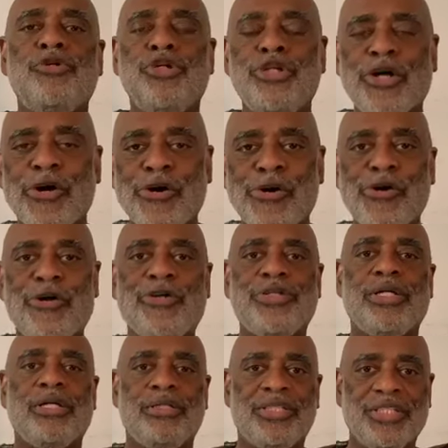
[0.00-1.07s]

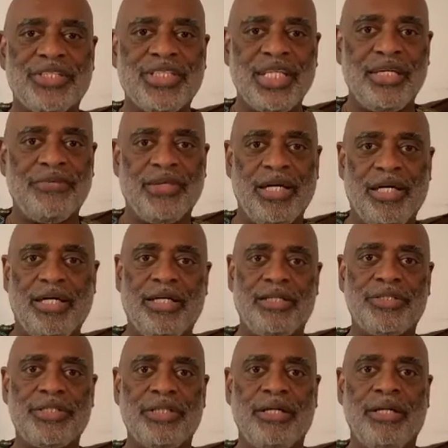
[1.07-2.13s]
learn to see
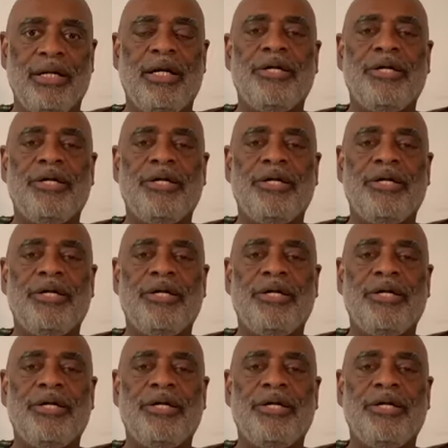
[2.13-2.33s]
things.